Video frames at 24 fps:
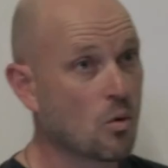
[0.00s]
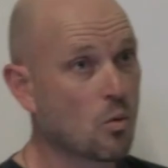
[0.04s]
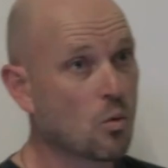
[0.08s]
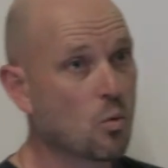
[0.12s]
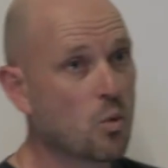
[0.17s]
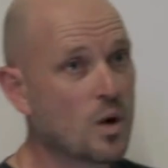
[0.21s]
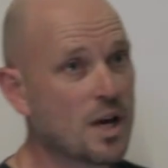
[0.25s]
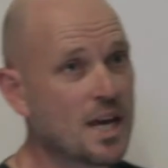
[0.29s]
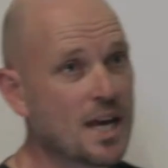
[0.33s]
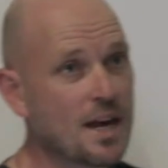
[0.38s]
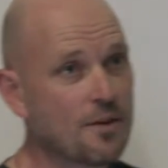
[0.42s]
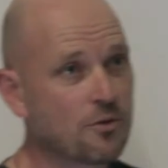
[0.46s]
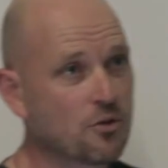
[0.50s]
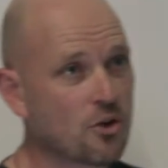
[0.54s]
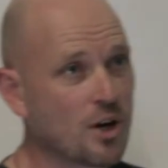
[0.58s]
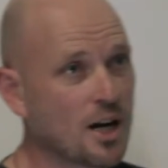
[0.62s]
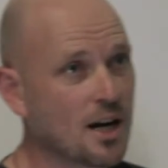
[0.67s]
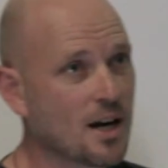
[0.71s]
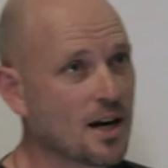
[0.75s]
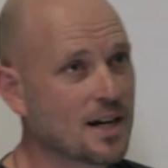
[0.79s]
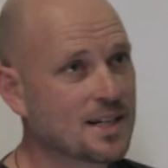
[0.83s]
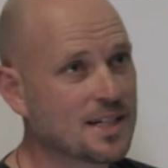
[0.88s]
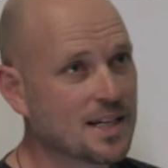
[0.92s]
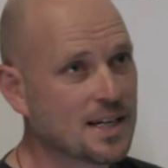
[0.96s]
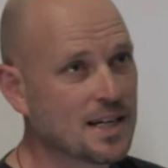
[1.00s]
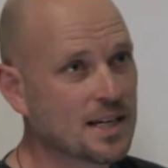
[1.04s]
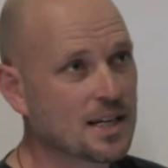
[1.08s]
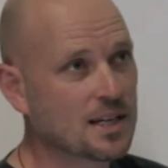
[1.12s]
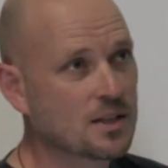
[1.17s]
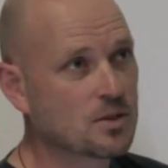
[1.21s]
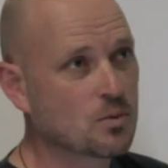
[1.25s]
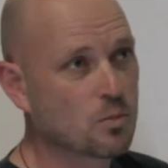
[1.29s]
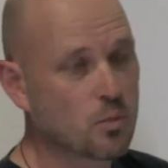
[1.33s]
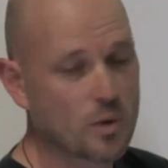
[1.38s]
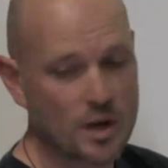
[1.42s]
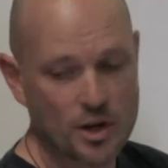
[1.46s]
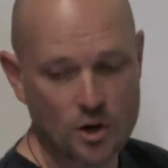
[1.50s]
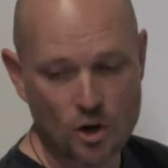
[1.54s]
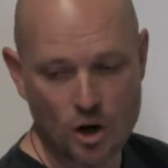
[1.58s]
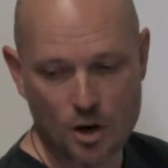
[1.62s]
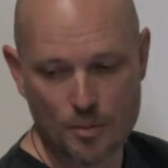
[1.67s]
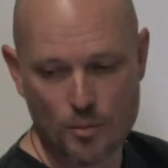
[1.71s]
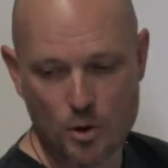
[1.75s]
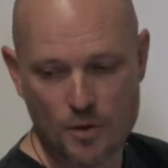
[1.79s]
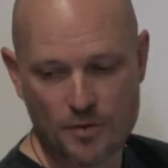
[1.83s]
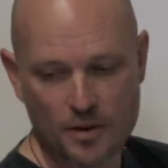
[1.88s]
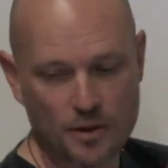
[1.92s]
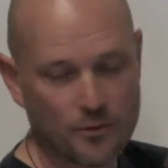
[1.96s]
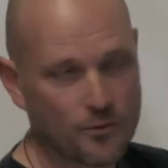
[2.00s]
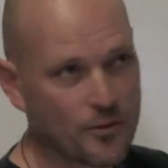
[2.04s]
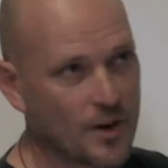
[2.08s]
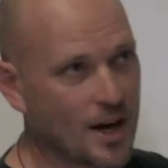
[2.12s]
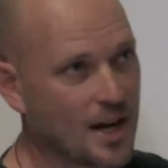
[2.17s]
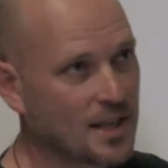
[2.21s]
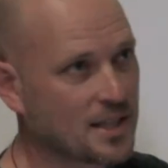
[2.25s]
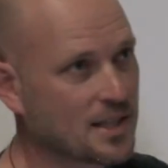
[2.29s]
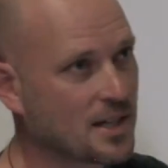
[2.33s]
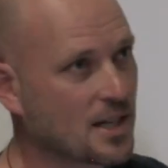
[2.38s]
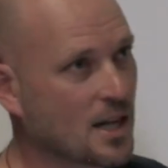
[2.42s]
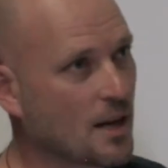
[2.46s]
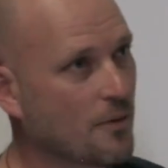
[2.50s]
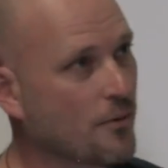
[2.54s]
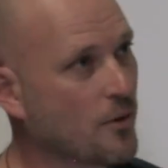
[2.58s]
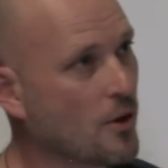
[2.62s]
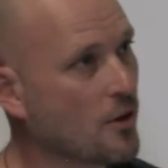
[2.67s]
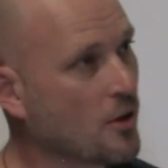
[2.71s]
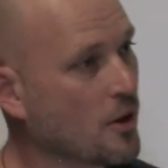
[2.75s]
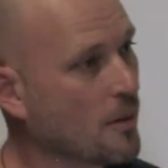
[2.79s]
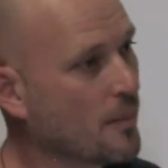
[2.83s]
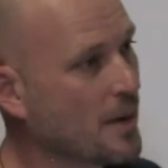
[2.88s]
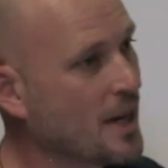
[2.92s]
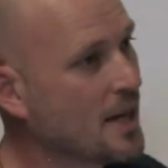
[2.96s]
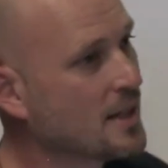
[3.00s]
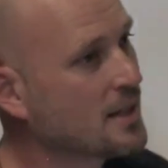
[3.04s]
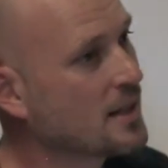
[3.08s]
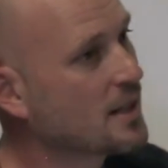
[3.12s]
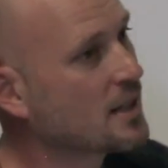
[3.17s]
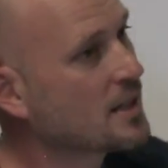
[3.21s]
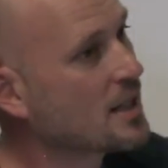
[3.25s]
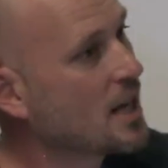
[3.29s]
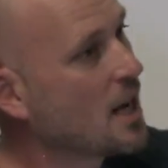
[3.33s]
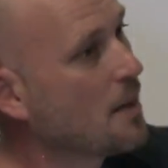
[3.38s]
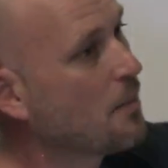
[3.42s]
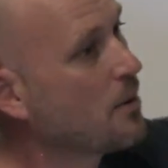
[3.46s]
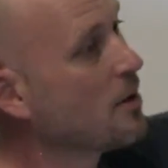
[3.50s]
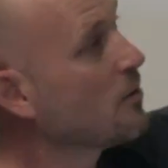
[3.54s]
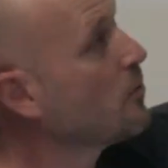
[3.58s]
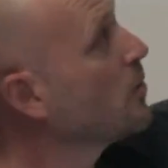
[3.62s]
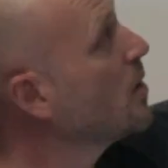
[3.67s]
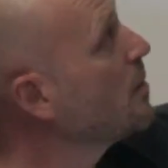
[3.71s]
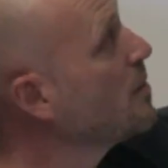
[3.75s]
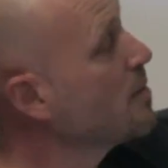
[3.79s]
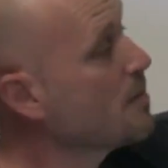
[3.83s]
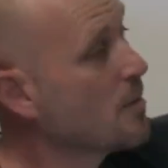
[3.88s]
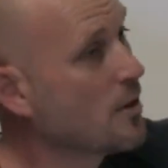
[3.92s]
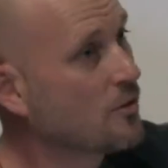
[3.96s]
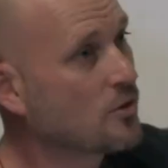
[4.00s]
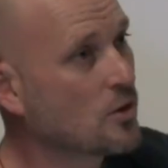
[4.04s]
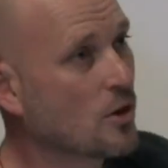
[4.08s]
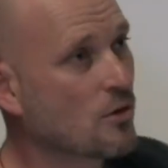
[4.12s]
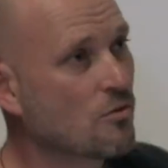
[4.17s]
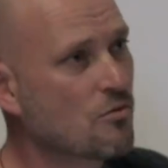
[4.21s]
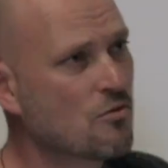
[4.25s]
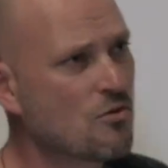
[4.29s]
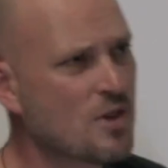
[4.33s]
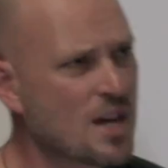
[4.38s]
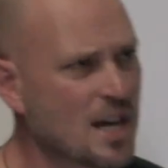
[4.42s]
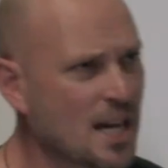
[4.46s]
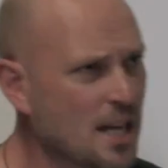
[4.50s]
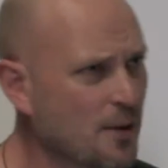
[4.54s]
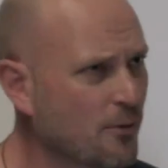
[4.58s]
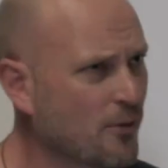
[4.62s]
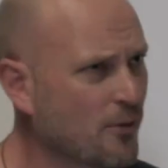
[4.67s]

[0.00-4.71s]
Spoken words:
We have great ideas. We're not moving fast enough on them. Here's an example of one we moved on really